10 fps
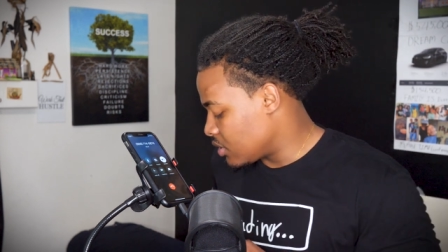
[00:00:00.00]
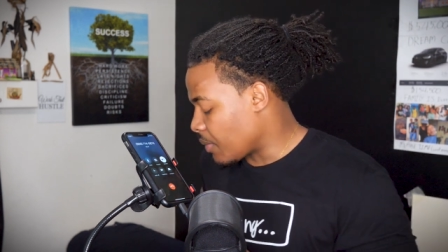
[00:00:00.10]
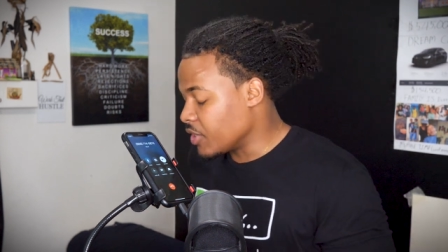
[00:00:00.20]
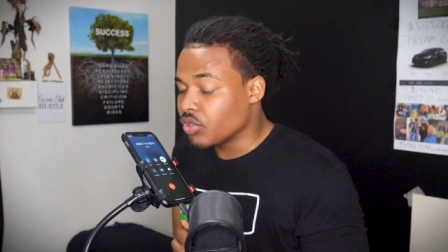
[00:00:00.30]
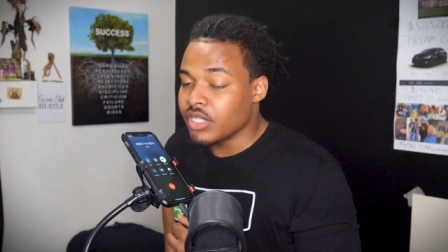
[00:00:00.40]

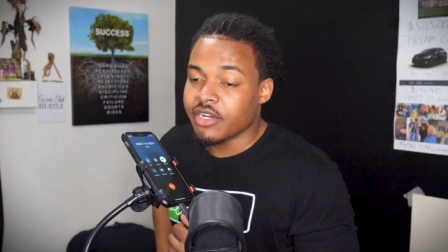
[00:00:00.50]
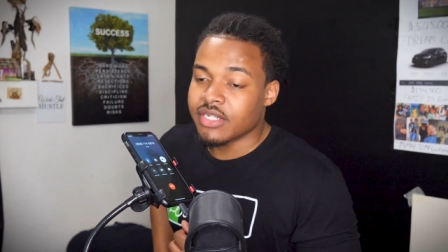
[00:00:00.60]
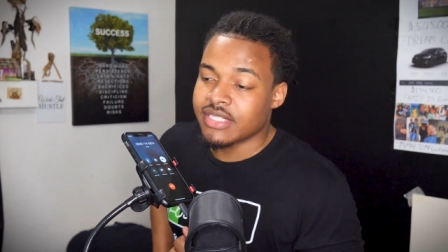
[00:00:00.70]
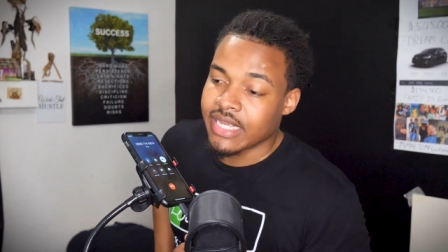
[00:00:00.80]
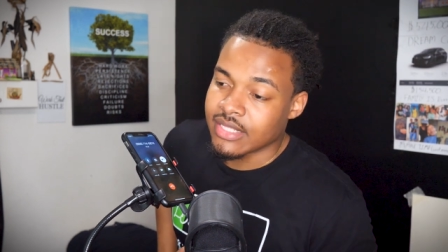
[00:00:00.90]
I mean to the
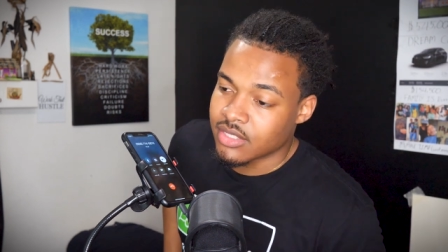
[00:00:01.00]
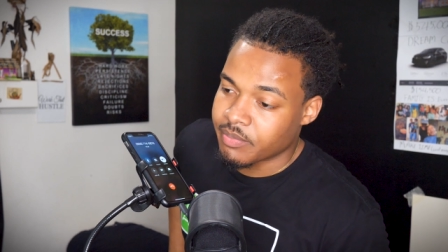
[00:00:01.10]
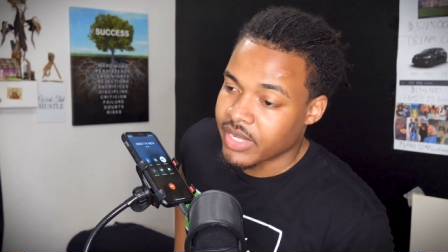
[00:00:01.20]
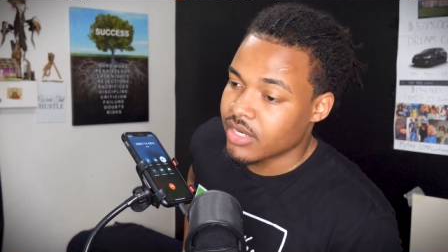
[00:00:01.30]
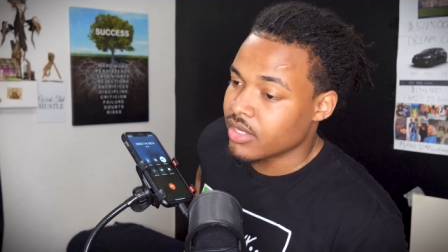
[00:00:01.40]
nearest cent,
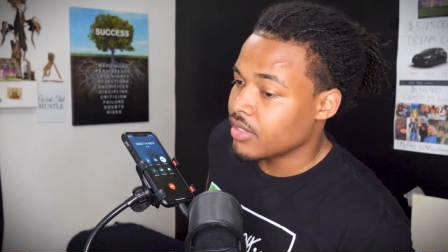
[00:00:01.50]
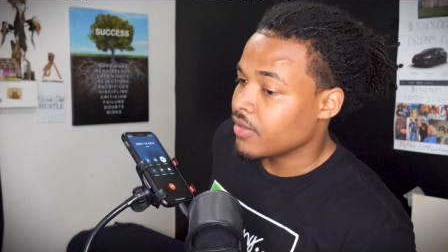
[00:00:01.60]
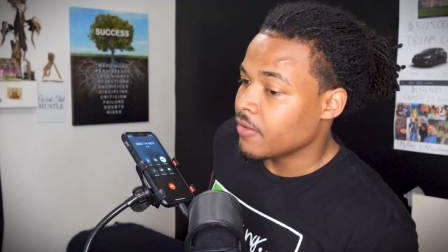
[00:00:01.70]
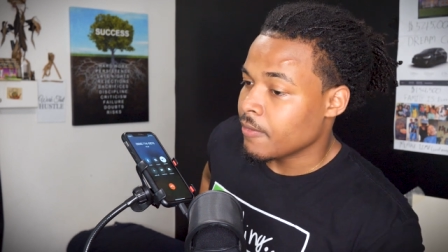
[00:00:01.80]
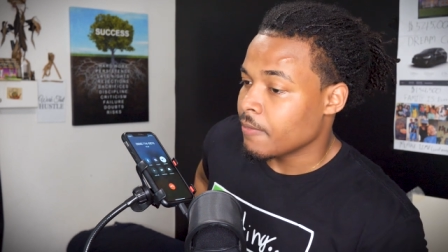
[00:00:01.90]
penny.
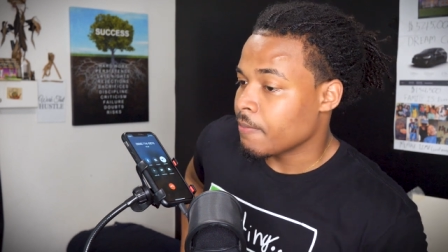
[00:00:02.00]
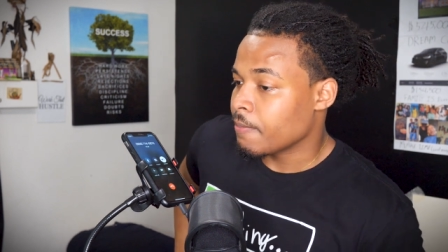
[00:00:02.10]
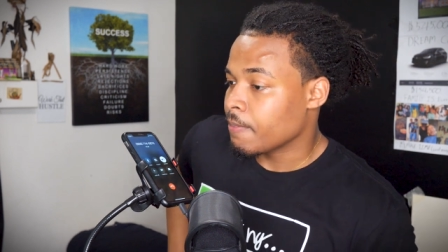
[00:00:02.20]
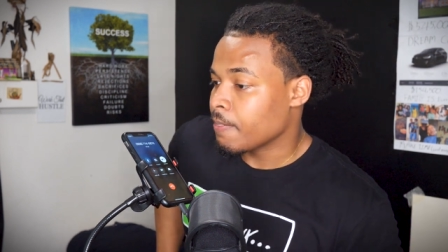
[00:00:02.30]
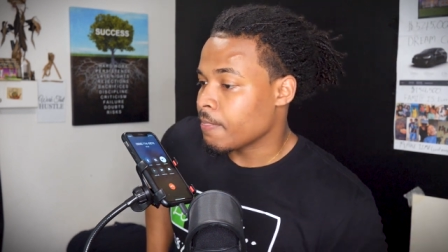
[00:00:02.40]

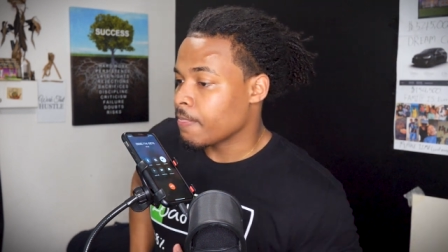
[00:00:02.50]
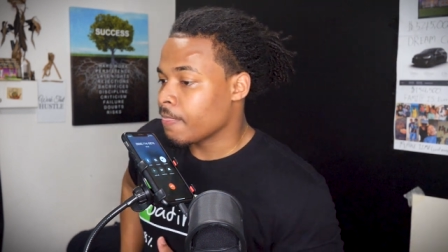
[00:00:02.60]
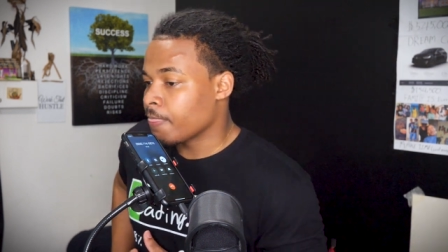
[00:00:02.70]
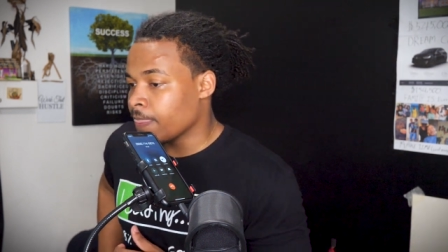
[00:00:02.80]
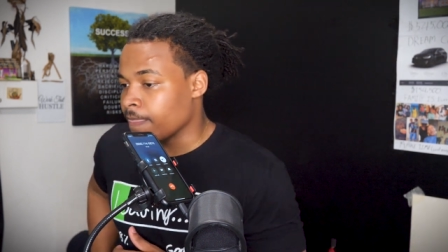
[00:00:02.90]

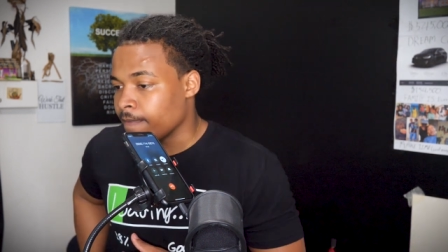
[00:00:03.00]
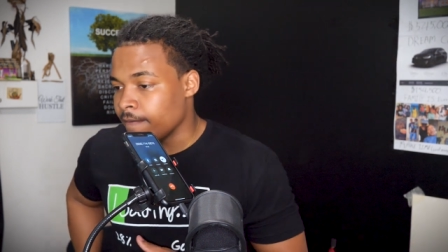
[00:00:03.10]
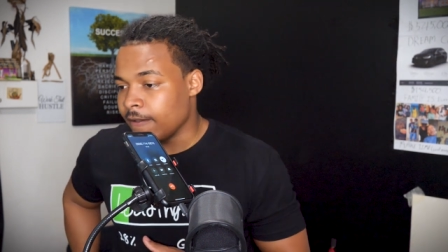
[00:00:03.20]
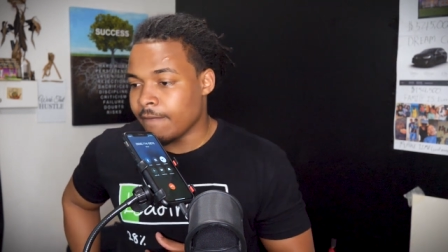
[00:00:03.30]
Mm-hmm. Yeah,